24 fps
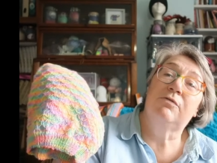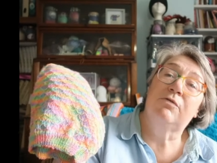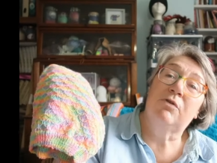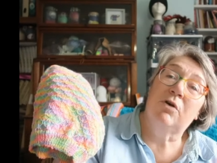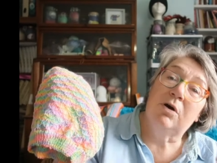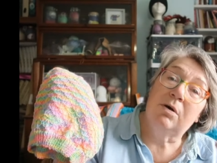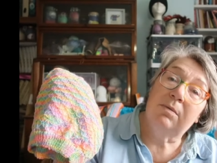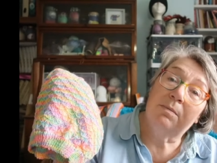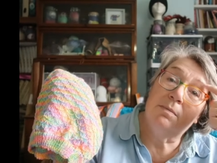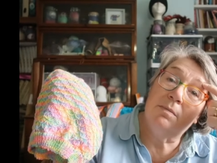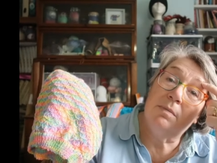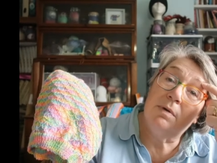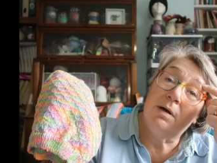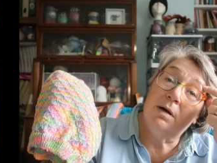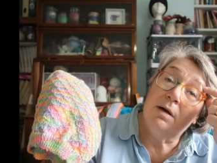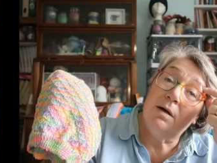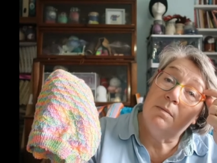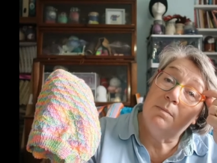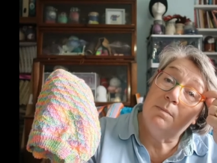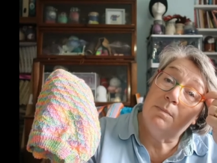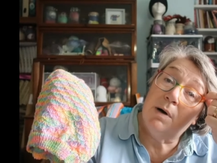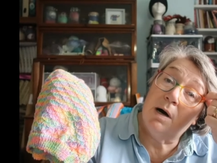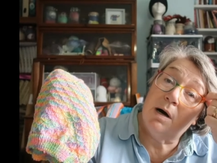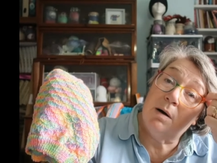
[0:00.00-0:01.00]
from
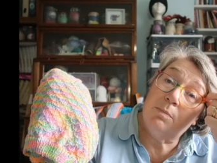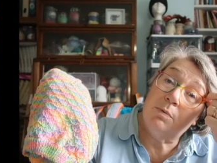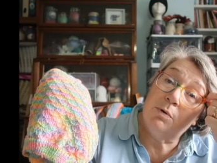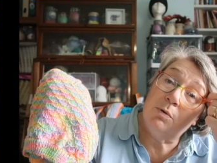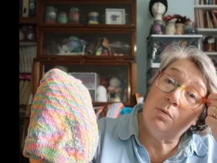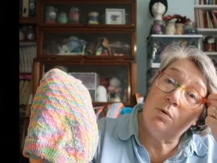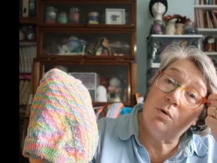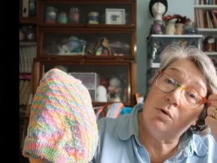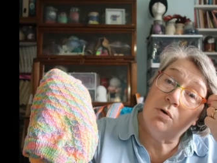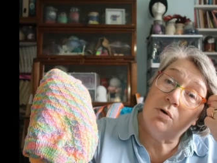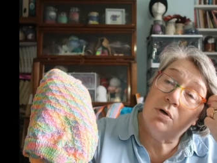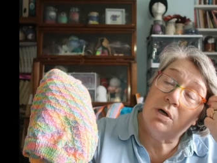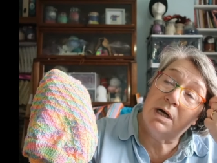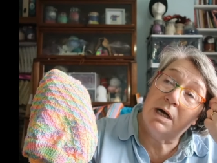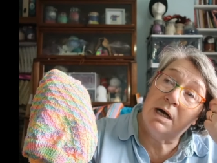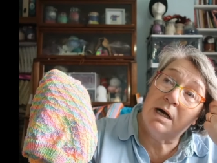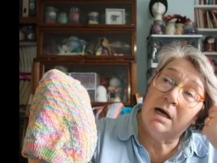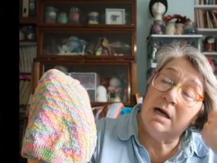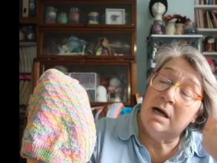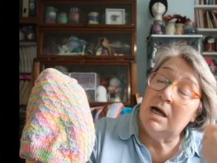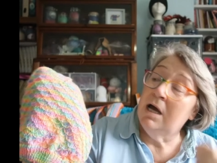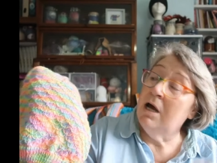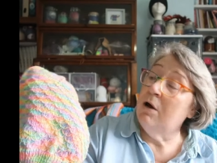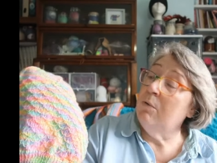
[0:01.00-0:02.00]
Barbara
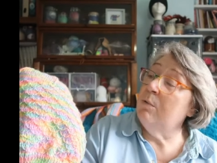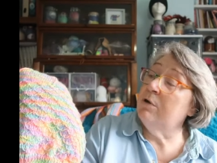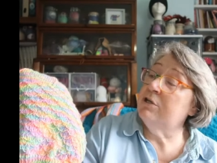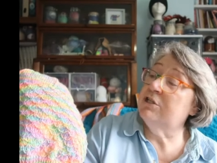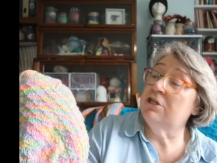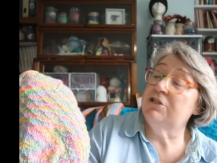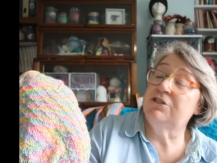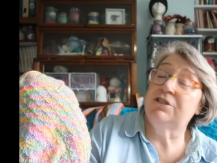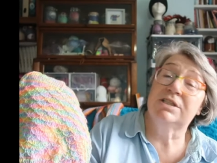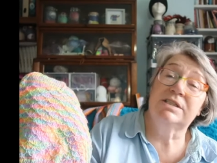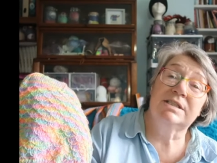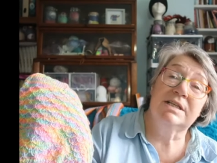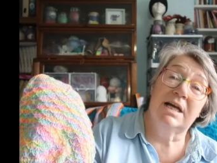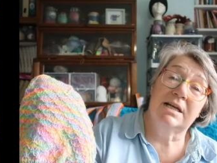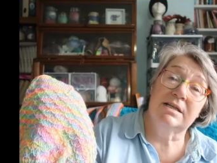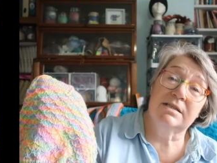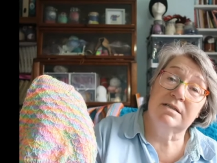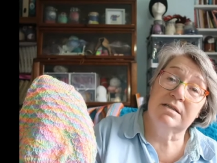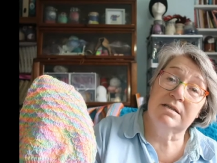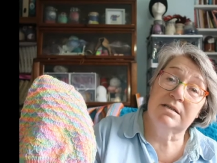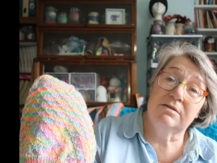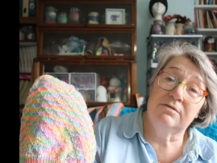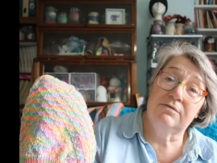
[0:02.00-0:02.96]
Walker, which I just had to